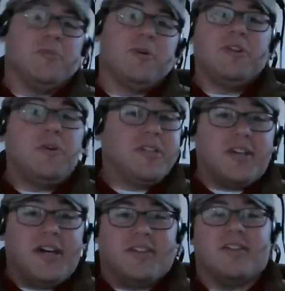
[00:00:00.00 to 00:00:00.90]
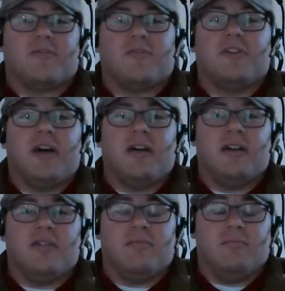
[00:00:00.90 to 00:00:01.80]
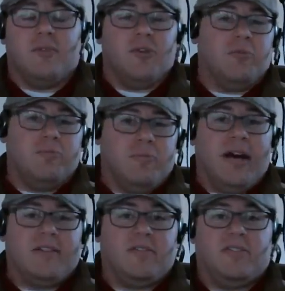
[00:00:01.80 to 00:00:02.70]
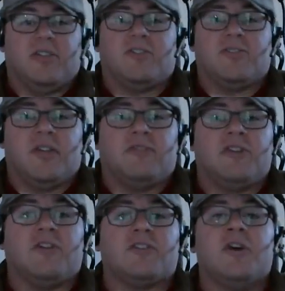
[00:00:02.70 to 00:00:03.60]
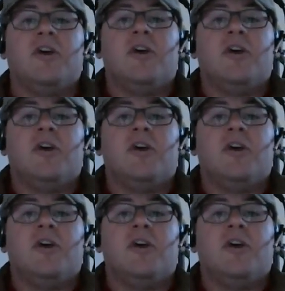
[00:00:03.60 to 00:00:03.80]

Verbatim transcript: It wasn't always like this for the last, you know, last six or seven years,